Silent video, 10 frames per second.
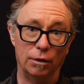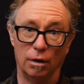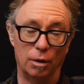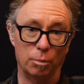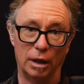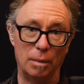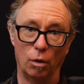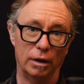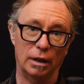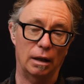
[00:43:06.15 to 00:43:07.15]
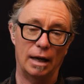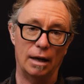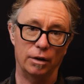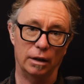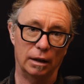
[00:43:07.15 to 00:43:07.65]
on-prem or in the
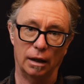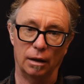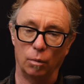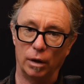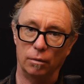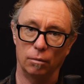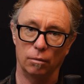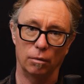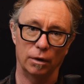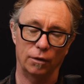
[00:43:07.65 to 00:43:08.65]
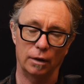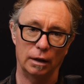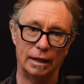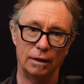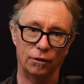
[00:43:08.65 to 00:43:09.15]
cloud, and kind of what the
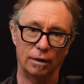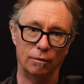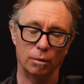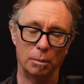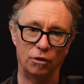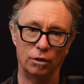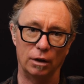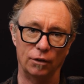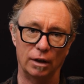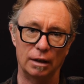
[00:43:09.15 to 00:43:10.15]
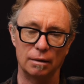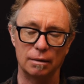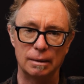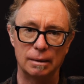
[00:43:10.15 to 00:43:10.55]
latest information is on that.